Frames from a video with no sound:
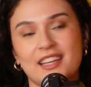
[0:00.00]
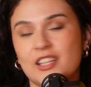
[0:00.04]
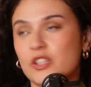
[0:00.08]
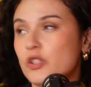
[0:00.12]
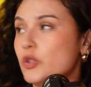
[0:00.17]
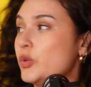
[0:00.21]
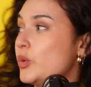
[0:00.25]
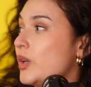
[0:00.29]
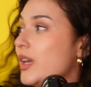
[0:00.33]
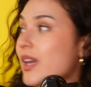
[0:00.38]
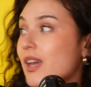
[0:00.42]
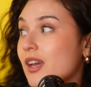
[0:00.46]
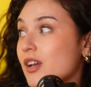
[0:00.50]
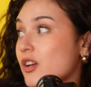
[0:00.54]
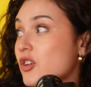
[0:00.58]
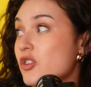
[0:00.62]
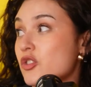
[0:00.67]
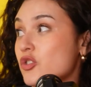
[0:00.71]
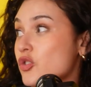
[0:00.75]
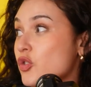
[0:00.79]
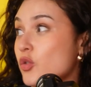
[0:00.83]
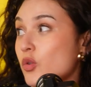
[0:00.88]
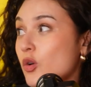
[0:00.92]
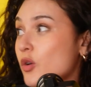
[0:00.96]
And you can't
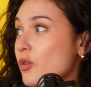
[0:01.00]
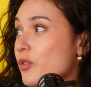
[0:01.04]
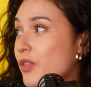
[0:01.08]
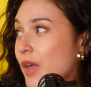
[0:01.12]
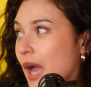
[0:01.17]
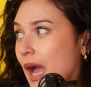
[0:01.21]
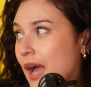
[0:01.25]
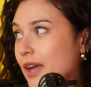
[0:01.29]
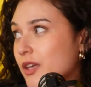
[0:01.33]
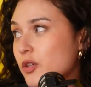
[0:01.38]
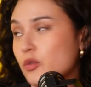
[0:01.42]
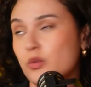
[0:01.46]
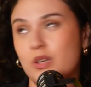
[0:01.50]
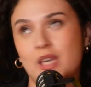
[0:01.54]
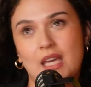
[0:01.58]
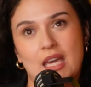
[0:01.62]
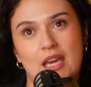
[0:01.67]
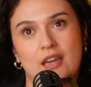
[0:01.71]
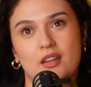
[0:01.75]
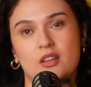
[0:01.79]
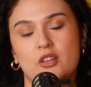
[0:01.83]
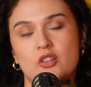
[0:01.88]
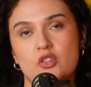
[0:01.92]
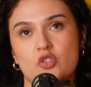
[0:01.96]
control that. You
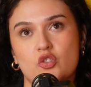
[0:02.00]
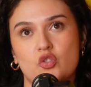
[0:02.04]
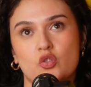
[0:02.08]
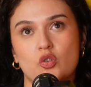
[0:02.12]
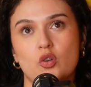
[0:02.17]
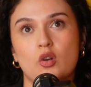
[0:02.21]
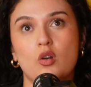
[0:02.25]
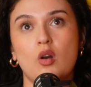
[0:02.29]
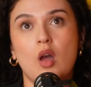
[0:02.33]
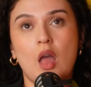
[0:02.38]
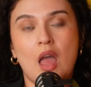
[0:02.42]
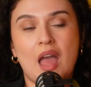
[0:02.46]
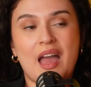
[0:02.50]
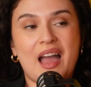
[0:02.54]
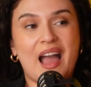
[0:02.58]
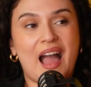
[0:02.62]
can't control